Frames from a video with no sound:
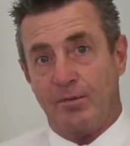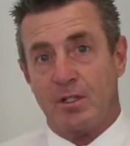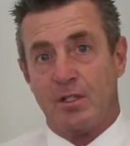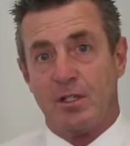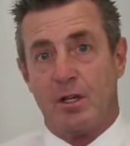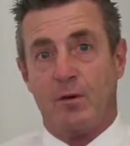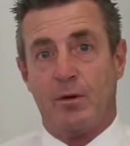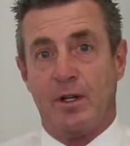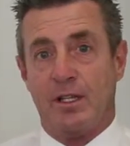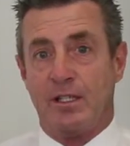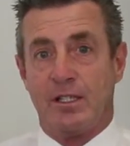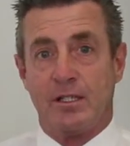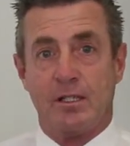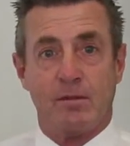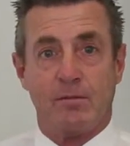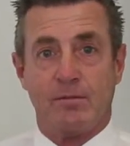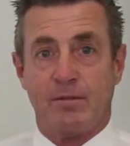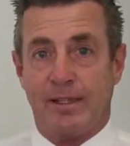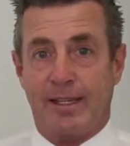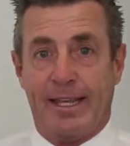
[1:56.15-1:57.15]
so we're just
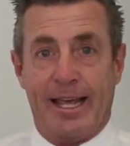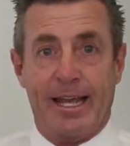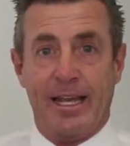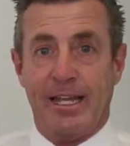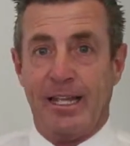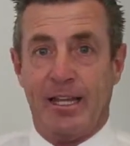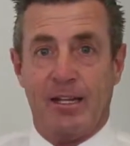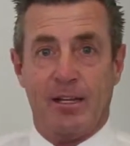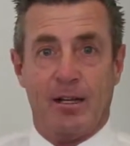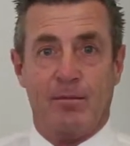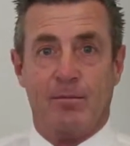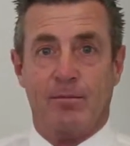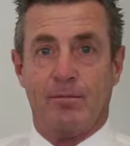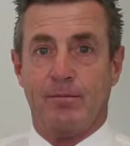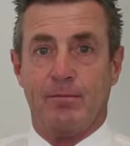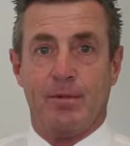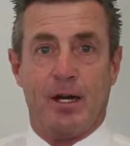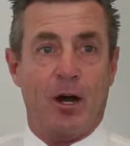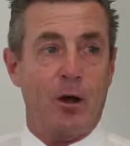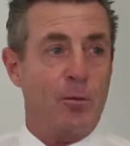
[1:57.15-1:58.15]
getting in and
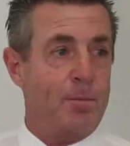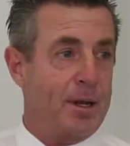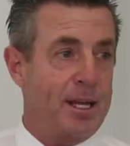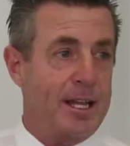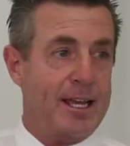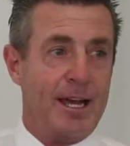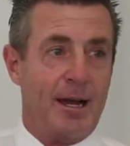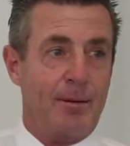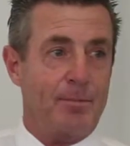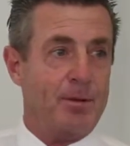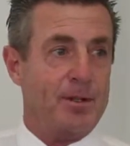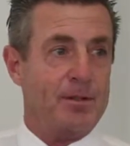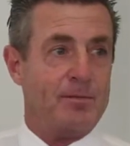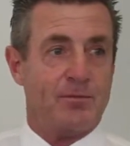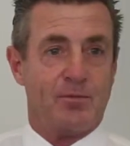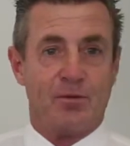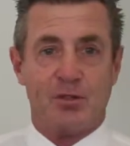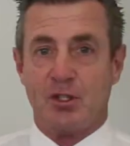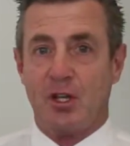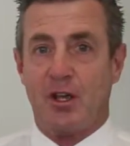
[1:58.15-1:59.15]
opening up
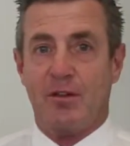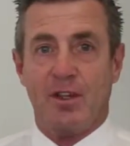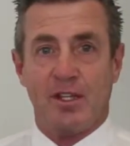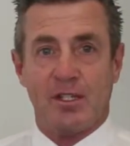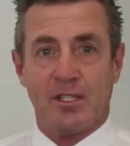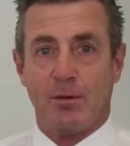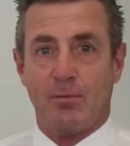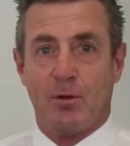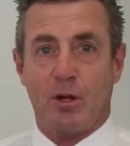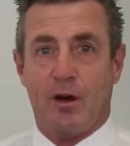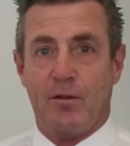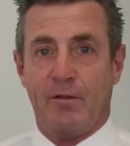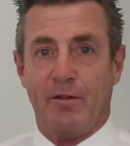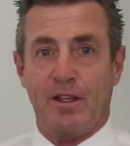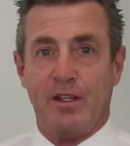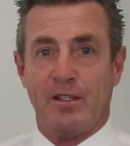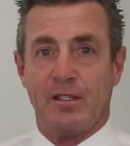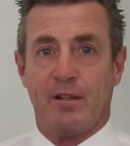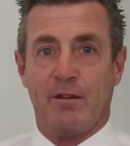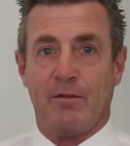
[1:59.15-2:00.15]
and serving some
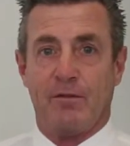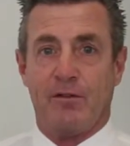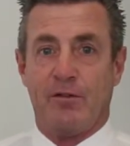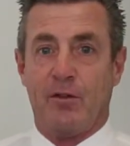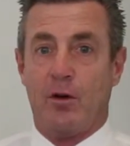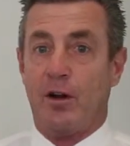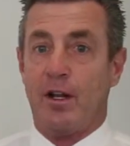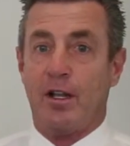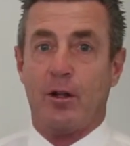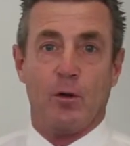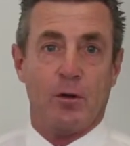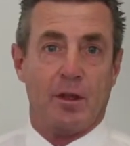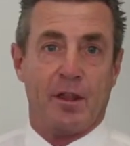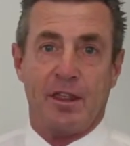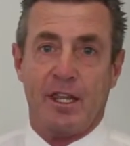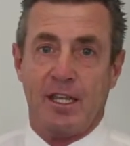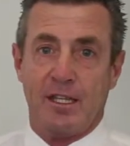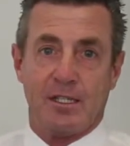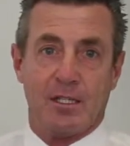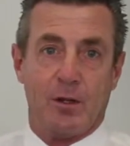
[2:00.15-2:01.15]
coffees and finding all
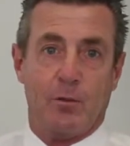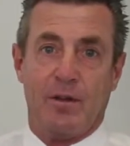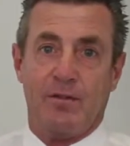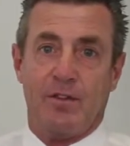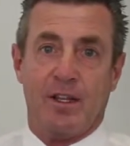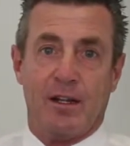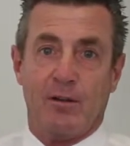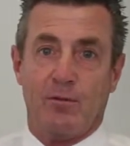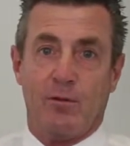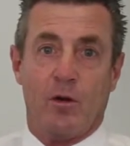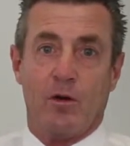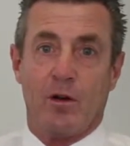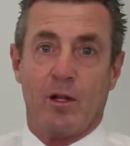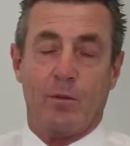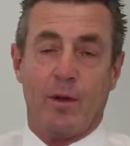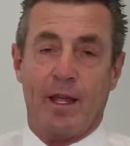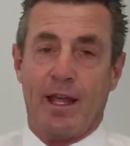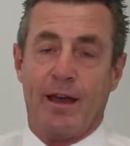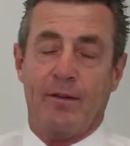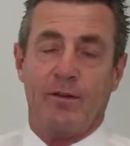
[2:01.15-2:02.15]
the things that we've done wrong
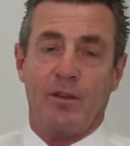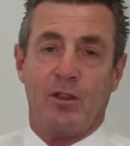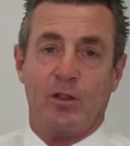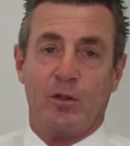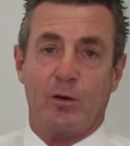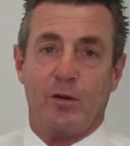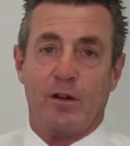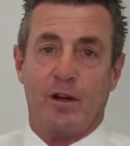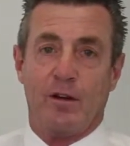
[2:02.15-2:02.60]
and we haven't thought